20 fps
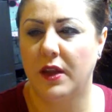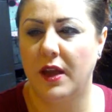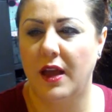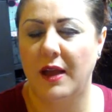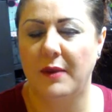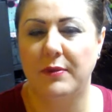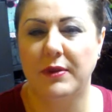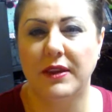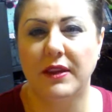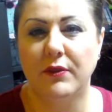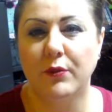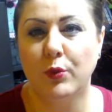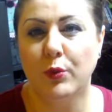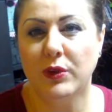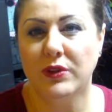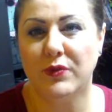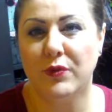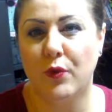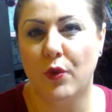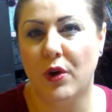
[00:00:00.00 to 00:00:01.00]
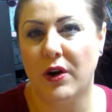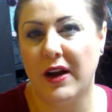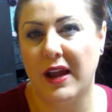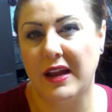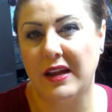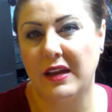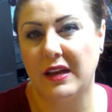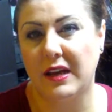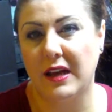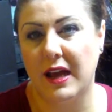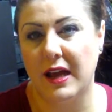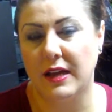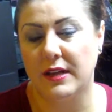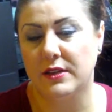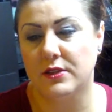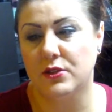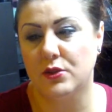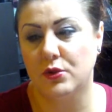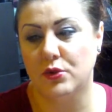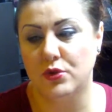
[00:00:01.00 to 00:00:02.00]
I believe was $4.99.
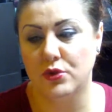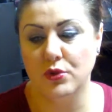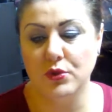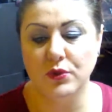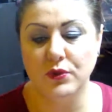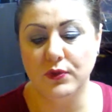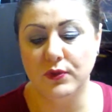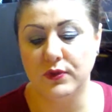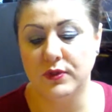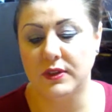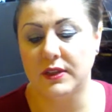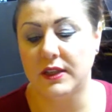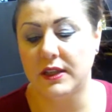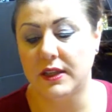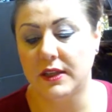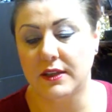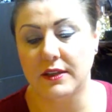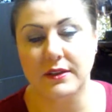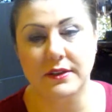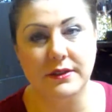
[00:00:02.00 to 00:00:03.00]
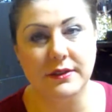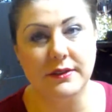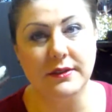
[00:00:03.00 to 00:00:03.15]
So truthfully,